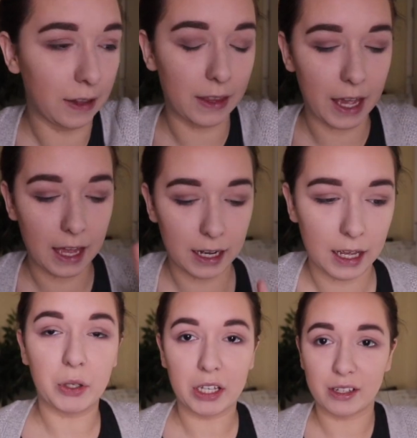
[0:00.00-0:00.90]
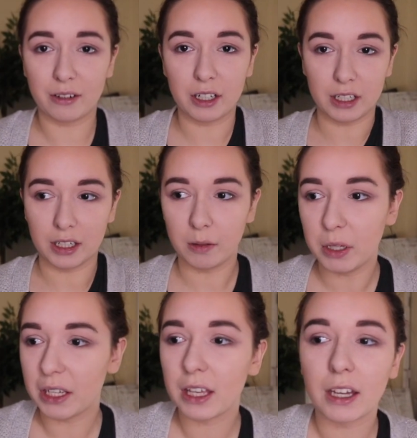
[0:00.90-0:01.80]
And then because I already did the
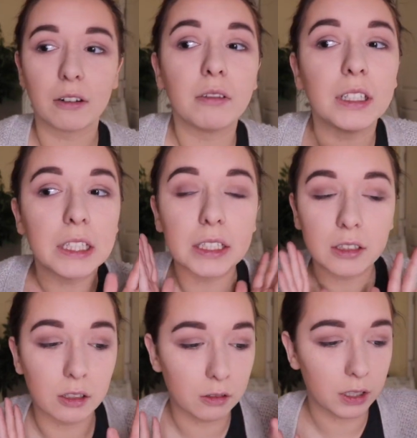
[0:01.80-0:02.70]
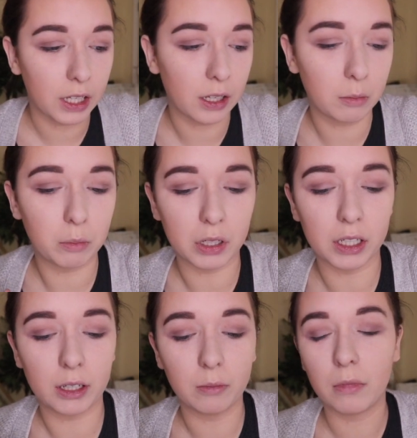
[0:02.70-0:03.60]
baking, I don't need to do it again,
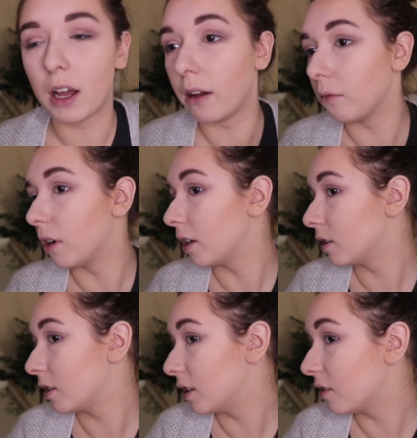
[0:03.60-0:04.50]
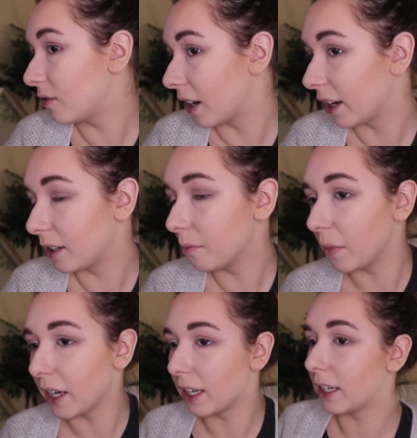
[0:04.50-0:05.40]
but I want to define
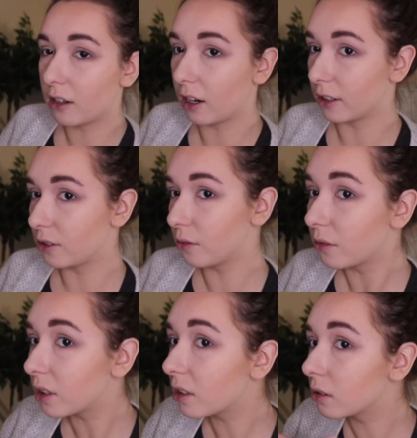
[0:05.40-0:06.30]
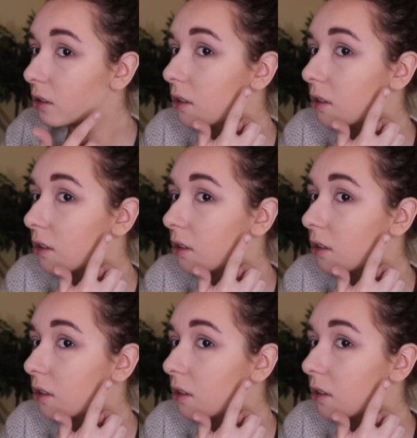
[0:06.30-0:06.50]
my contour.